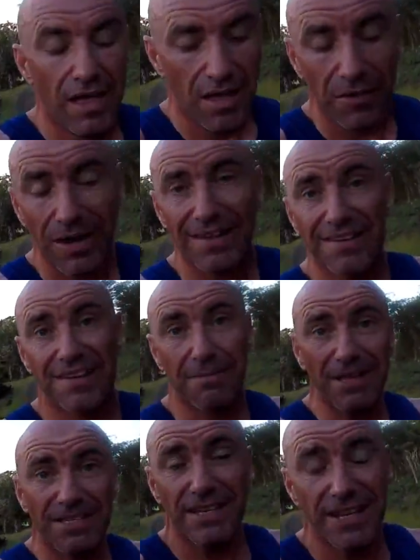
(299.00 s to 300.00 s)
Well, as
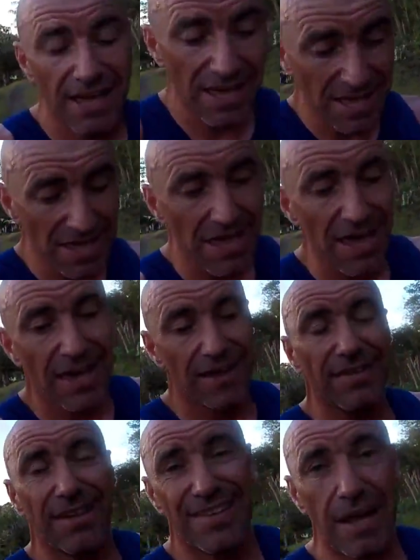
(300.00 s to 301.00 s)
suspected, it
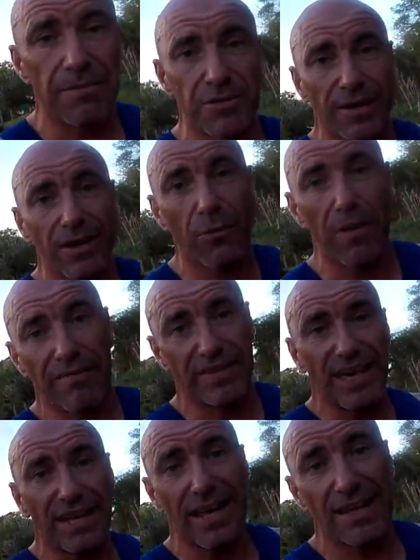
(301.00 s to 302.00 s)
does come to a little bit of a
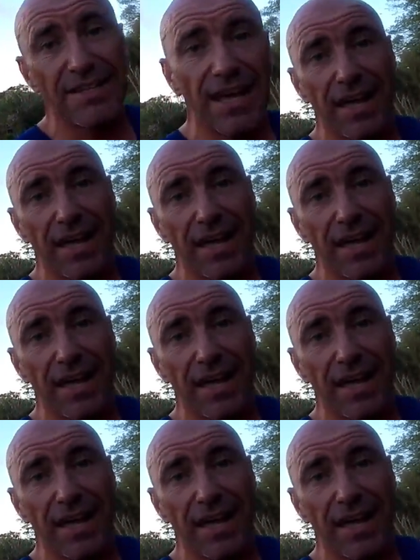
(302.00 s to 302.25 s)
dead end.